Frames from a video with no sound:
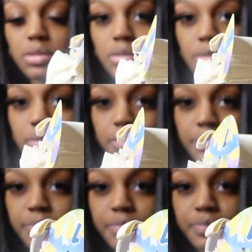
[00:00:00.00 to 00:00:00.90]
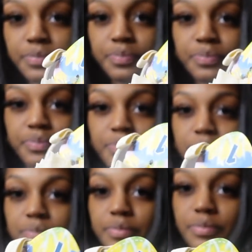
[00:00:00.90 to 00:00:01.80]

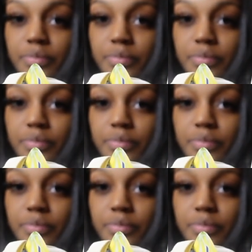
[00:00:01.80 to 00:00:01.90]
Nobody speaks.